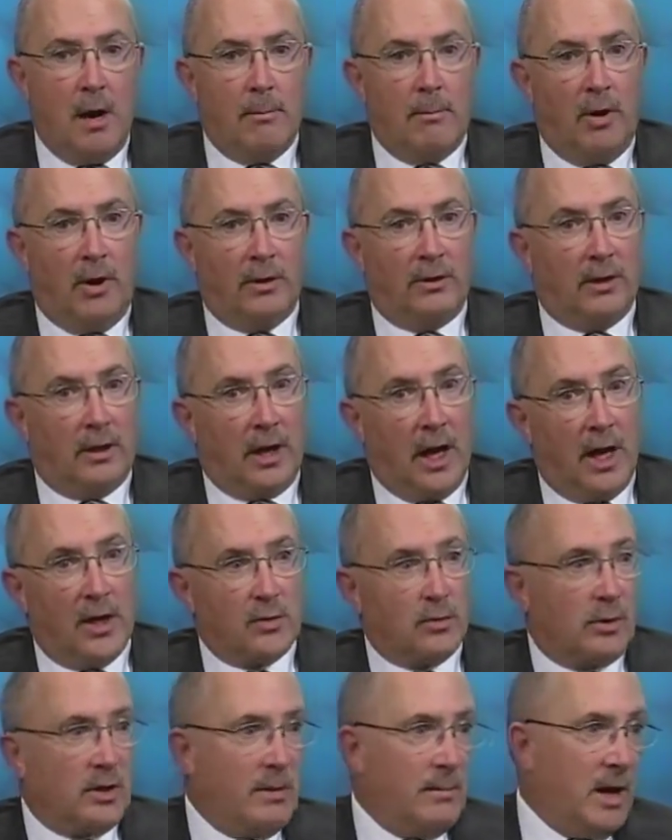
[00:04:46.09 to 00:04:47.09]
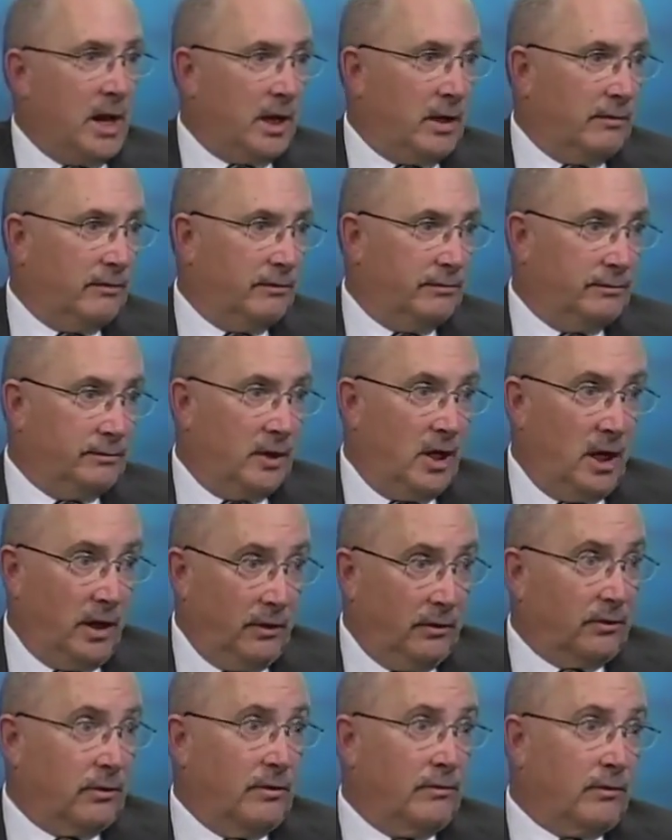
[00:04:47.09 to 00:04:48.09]
But the guys would come out of
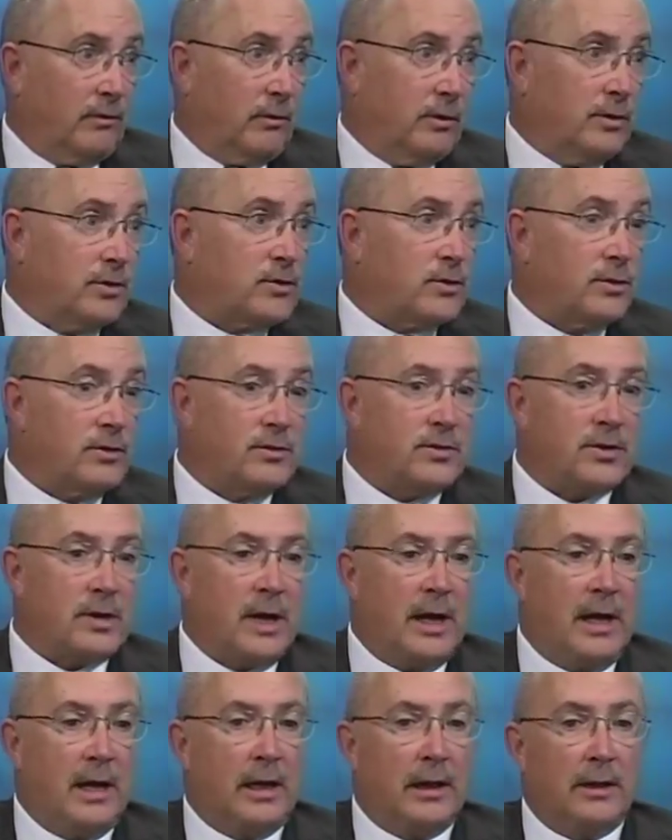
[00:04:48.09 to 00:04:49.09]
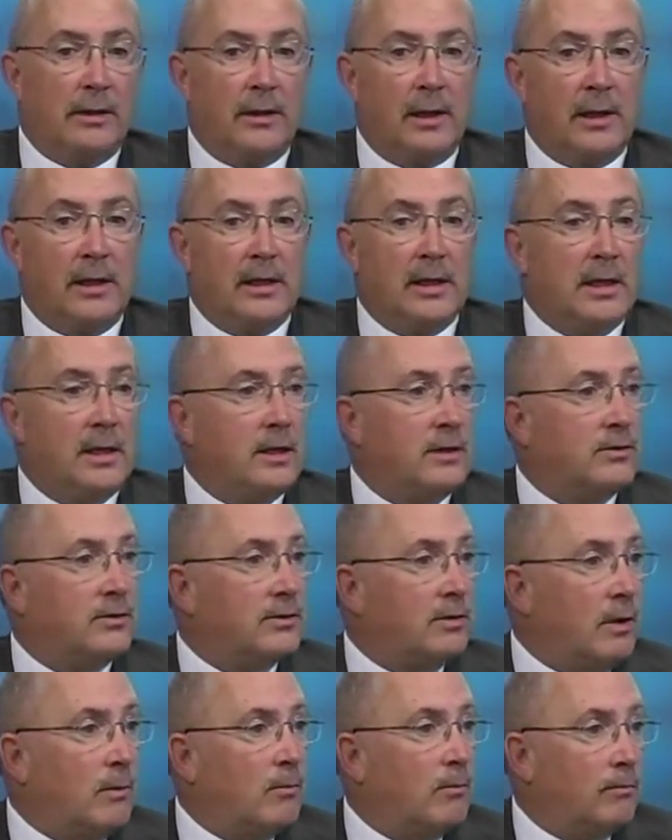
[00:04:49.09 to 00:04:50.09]
Hudson, for instance, and they needed
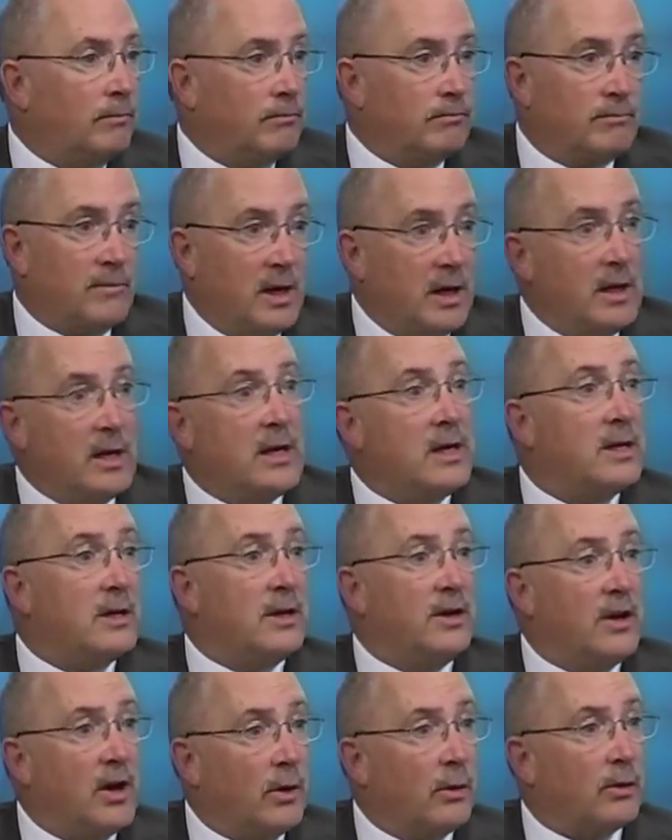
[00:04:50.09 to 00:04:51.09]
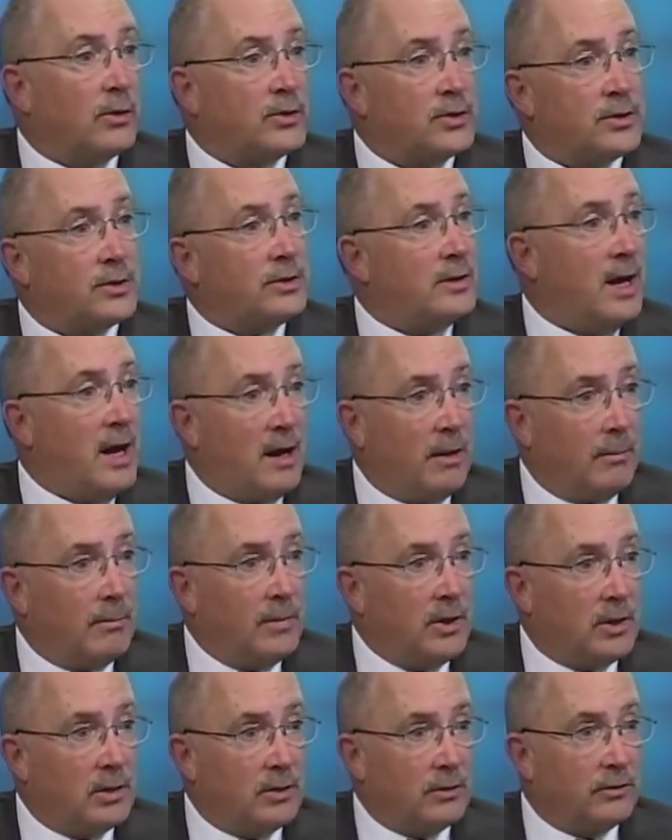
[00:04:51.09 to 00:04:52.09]
some, they needed another step
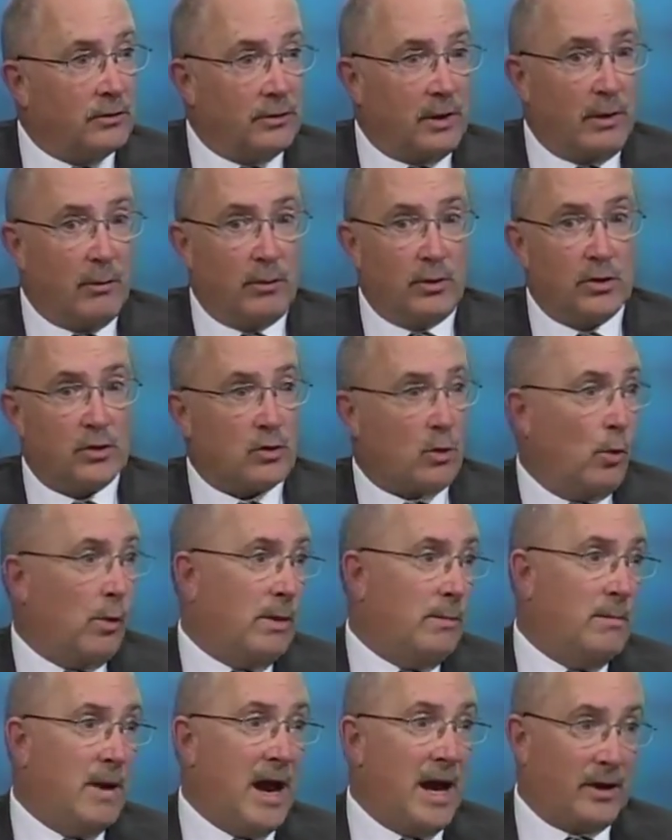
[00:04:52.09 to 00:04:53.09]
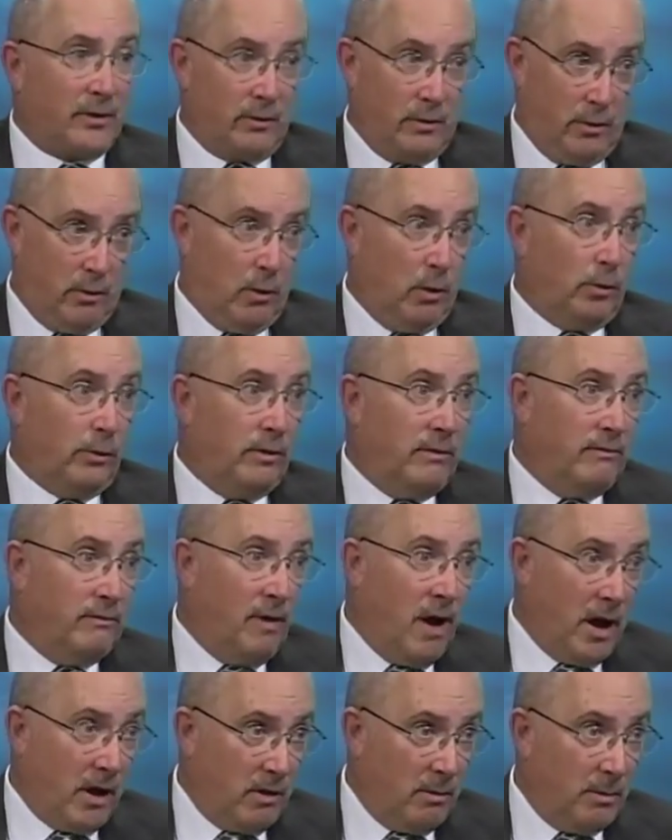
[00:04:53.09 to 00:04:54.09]
because they were just going back to their old
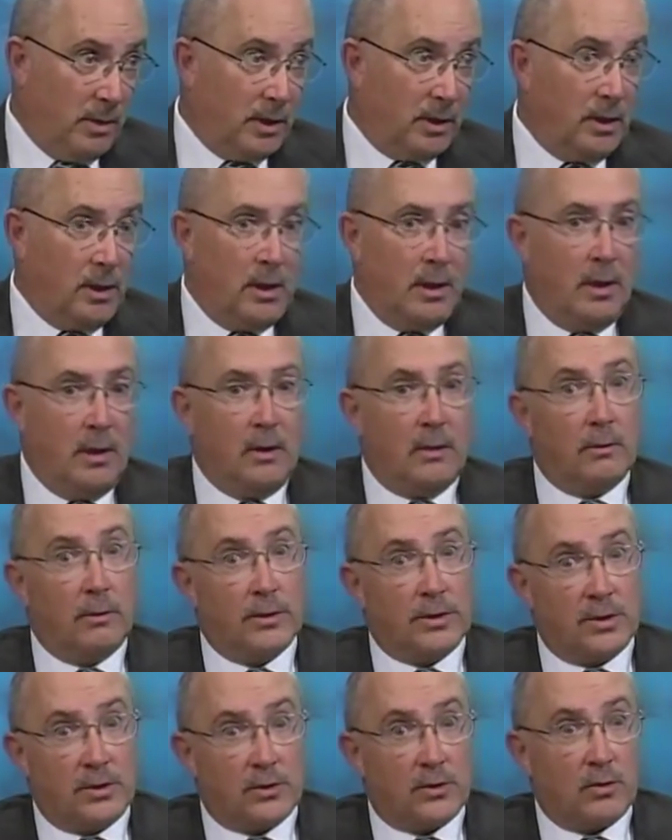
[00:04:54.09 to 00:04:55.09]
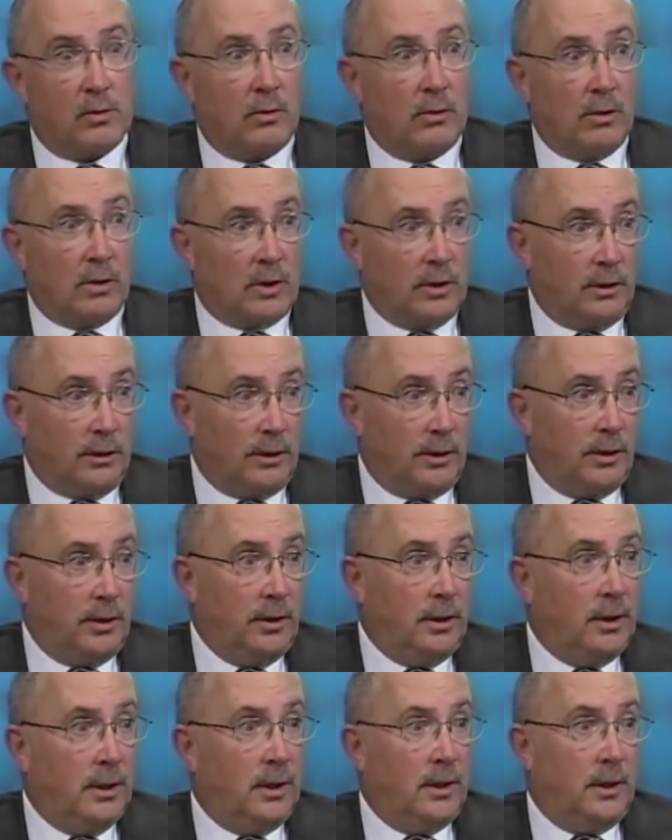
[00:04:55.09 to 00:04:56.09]
environment, mm -hmm. which
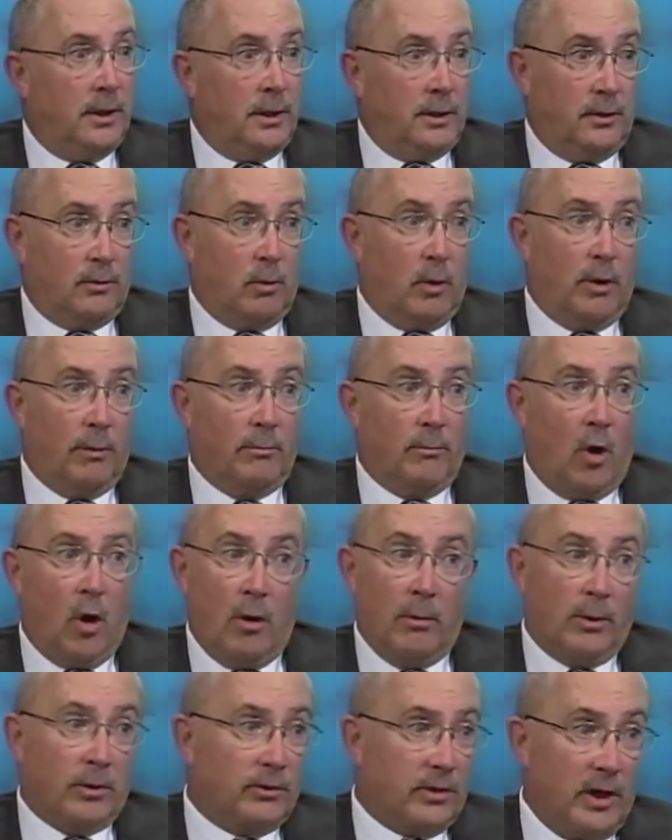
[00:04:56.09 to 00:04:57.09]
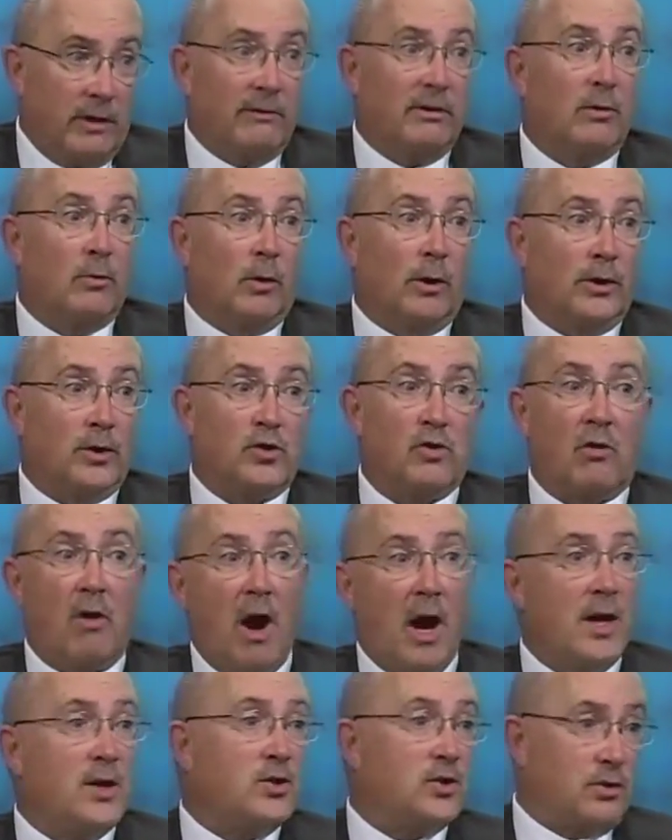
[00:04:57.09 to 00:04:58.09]
historically is what almost everyone
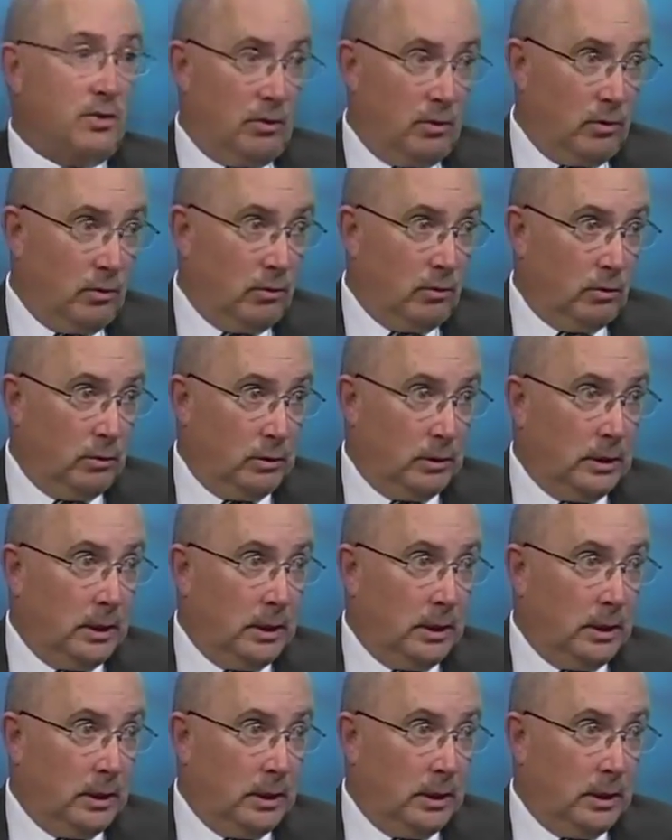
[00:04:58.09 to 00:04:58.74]
tries to do,